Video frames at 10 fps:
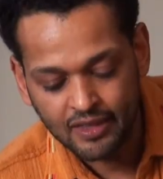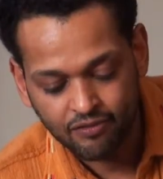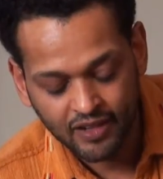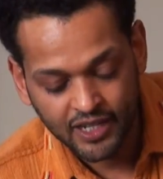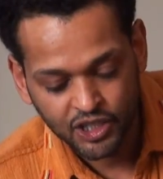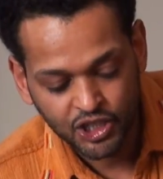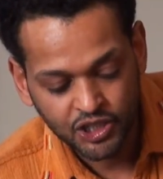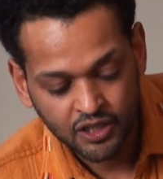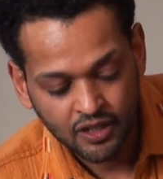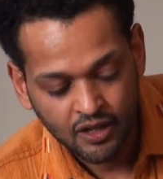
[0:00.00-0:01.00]
flesh,
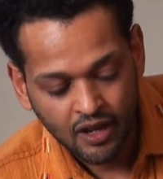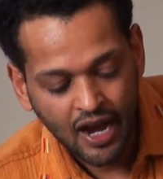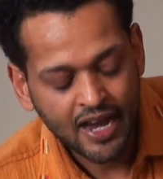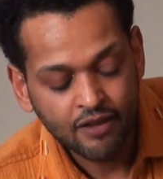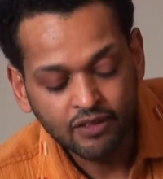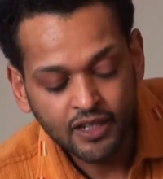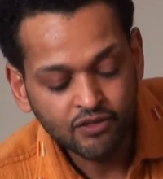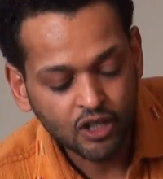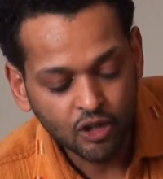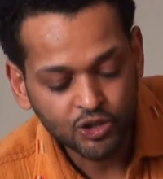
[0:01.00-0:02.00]
I have lived
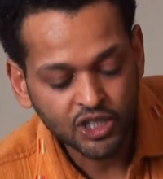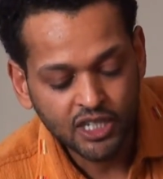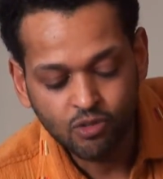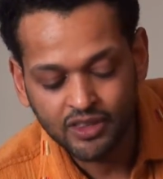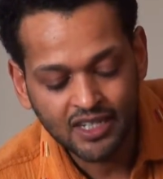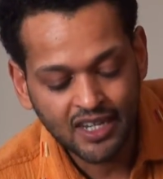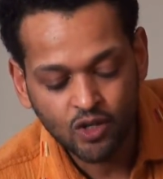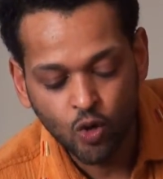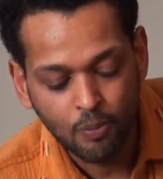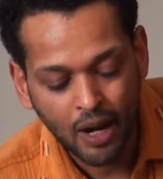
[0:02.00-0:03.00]
closely with the dead
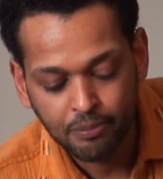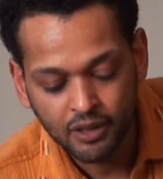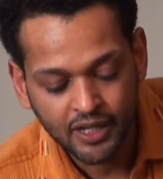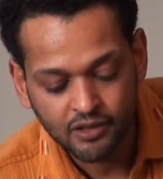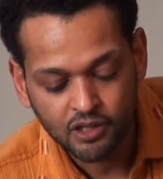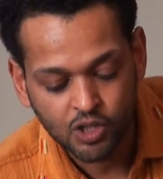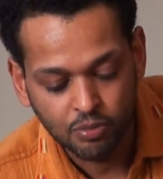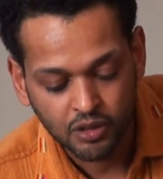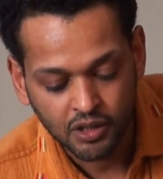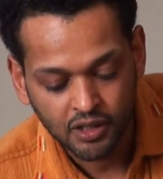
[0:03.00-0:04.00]
who populate this
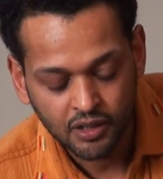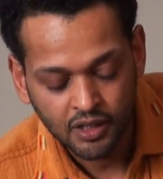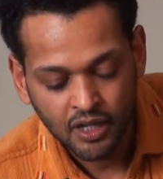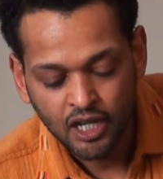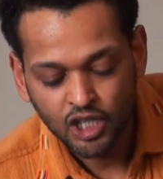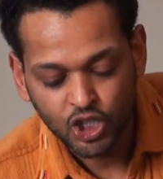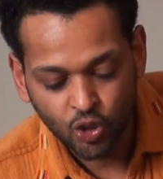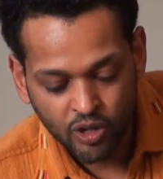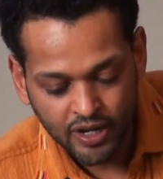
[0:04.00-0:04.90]
book, shored